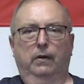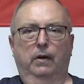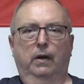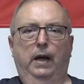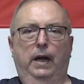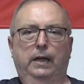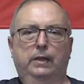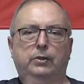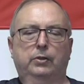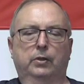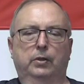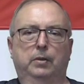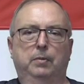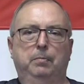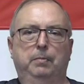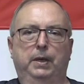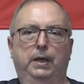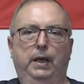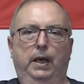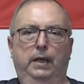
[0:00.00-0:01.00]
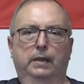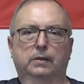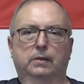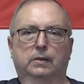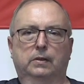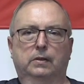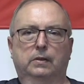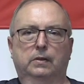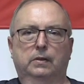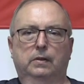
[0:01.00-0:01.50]
are actually
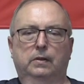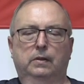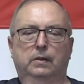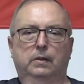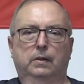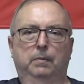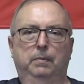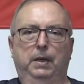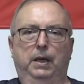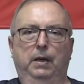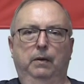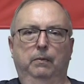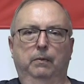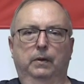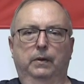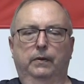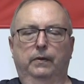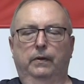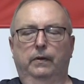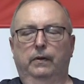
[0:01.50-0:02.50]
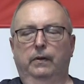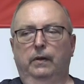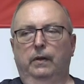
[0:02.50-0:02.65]
BS to begin with.